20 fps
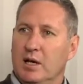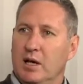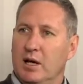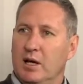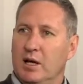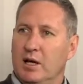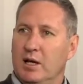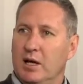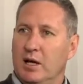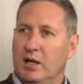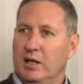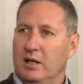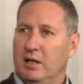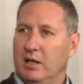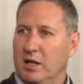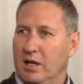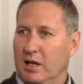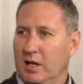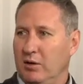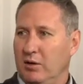uh,
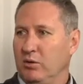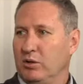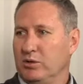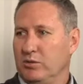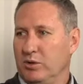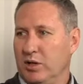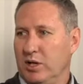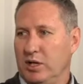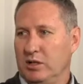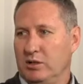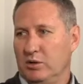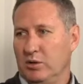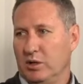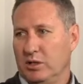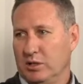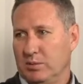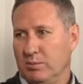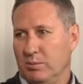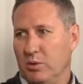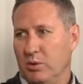and there it was really to
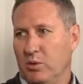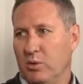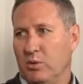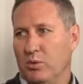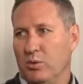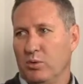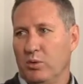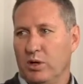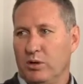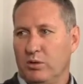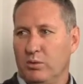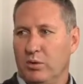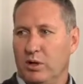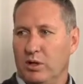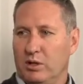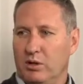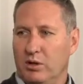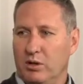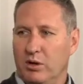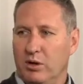explore what,
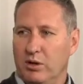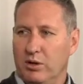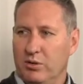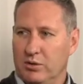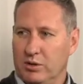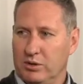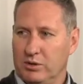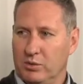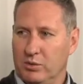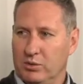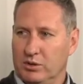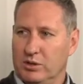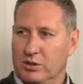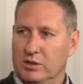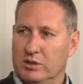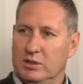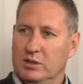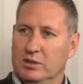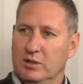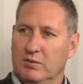what are the
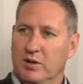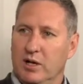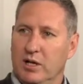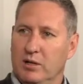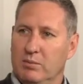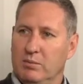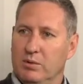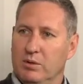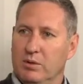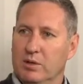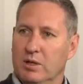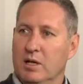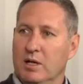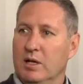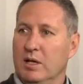resources available